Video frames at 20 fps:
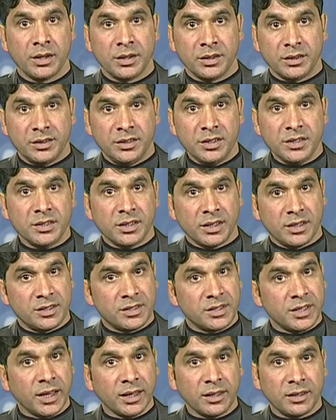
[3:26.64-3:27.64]
This
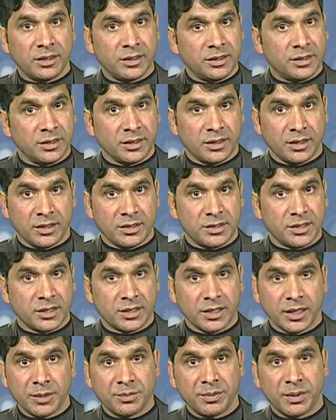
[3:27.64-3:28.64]
insight learning is a
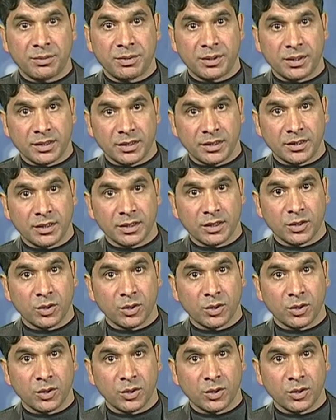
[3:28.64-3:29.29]
type of learning